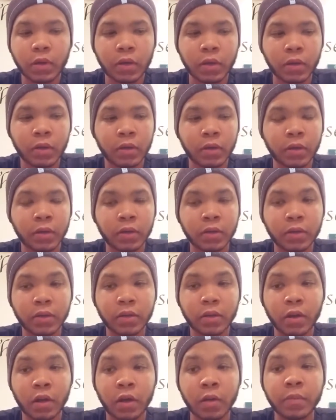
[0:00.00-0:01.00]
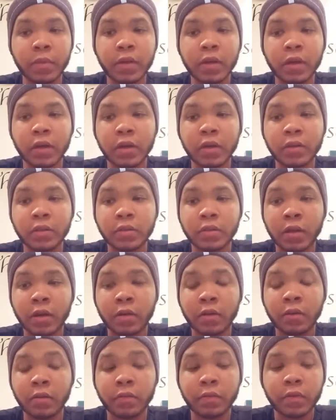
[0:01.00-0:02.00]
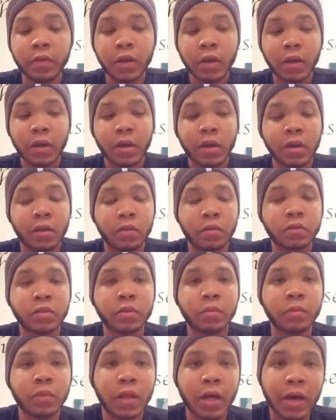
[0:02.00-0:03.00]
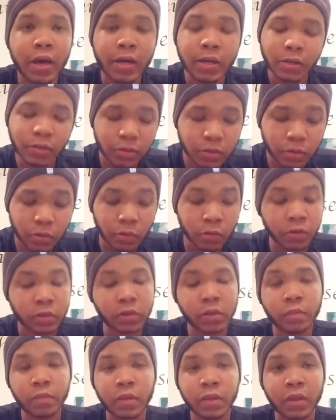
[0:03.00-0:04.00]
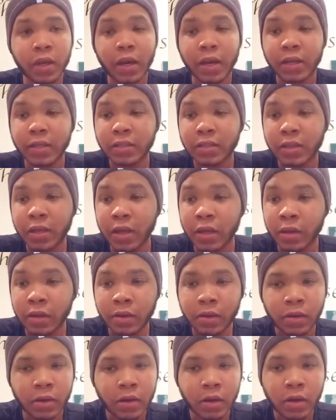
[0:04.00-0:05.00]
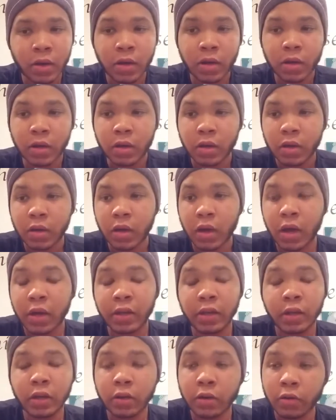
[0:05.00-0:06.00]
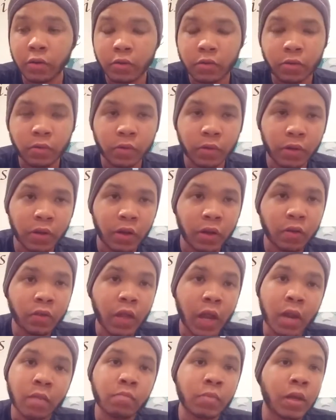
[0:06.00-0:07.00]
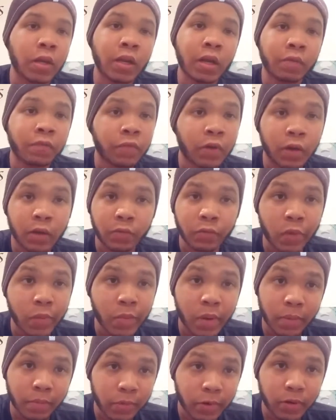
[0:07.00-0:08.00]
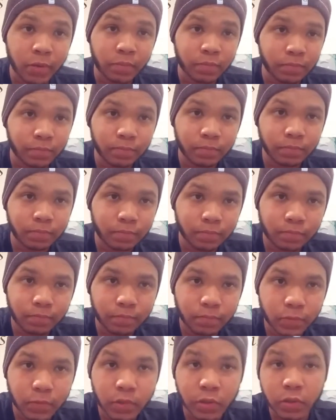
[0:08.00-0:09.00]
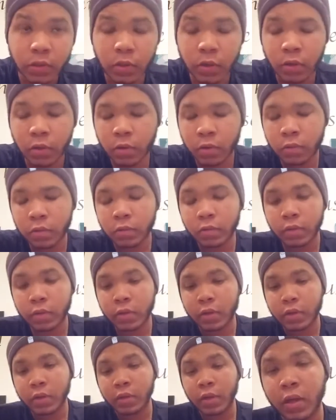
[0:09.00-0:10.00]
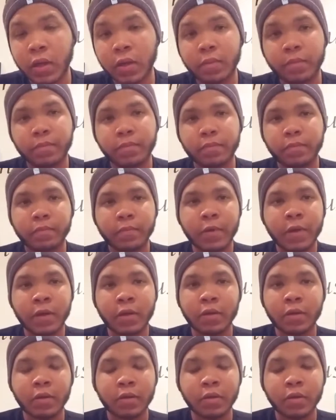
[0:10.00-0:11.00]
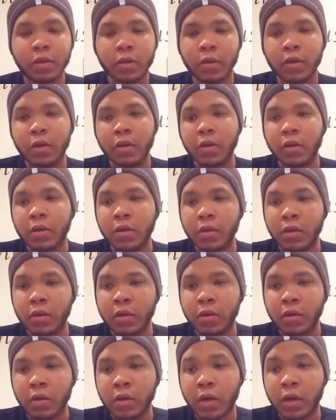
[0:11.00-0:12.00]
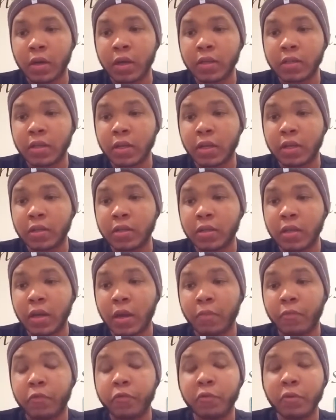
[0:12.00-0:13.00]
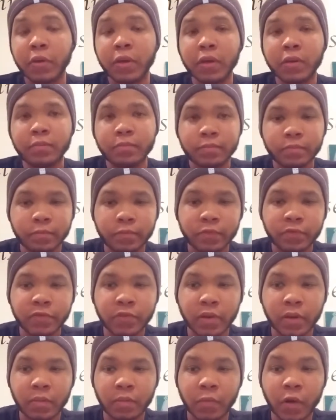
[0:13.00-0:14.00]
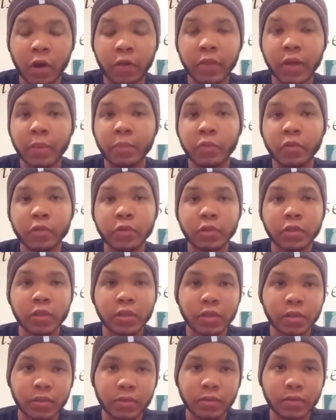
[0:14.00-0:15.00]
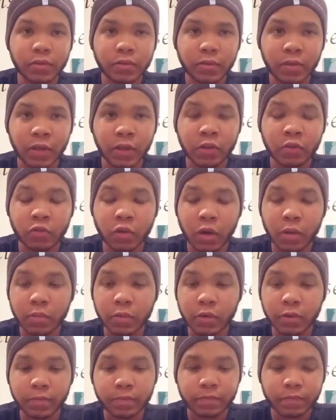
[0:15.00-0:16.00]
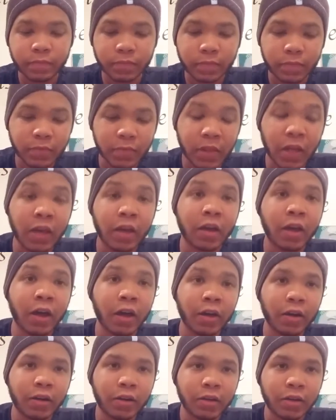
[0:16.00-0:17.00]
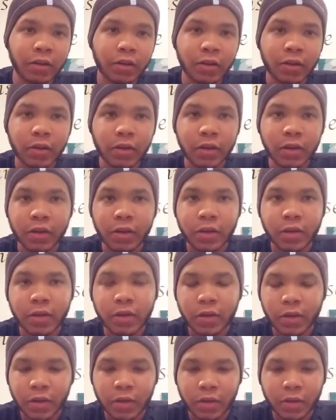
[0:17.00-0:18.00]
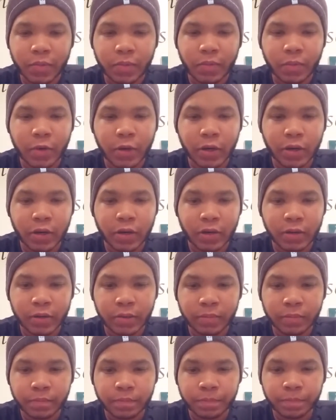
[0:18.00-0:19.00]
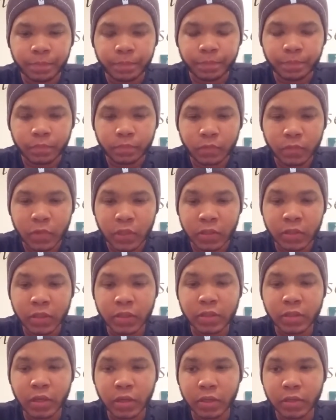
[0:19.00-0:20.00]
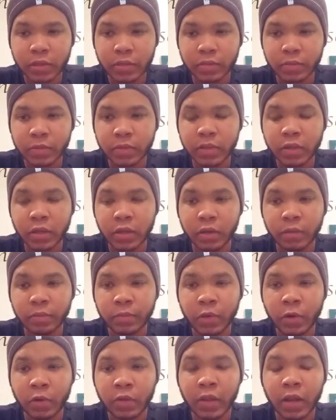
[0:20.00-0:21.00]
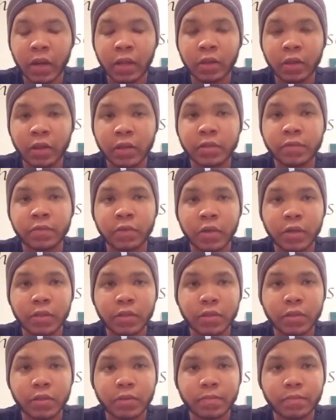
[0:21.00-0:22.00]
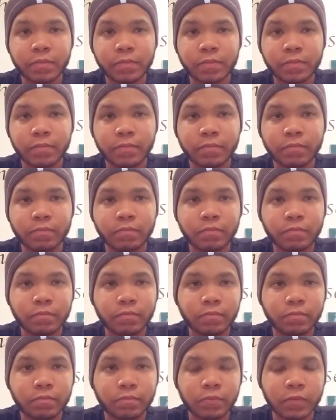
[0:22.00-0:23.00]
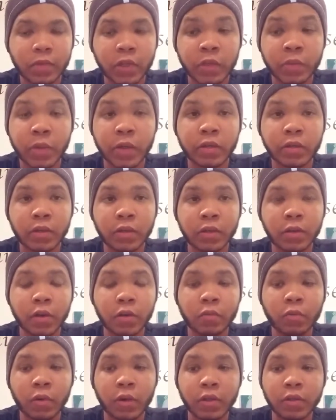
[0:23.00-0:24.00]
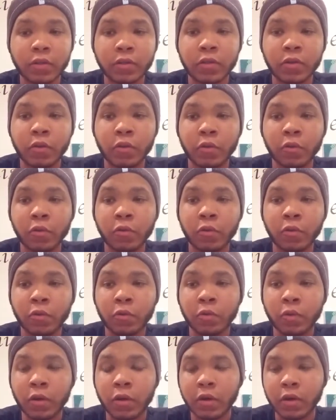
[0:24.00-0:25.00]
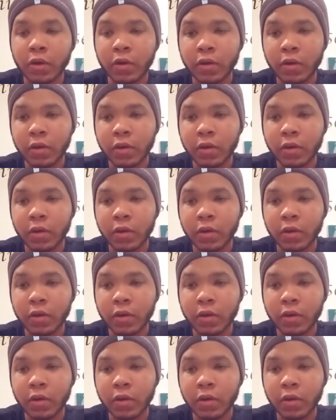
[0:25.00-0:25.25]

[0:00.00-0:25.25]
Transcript: All because of either some lies or something that I said a year or 2 ago that I may not fucking remember. So, yeah, I guess I could say I'm free from all that bullshit and drama, thank God. But, it just sucks still knowing that I lost friends. Especially good ones who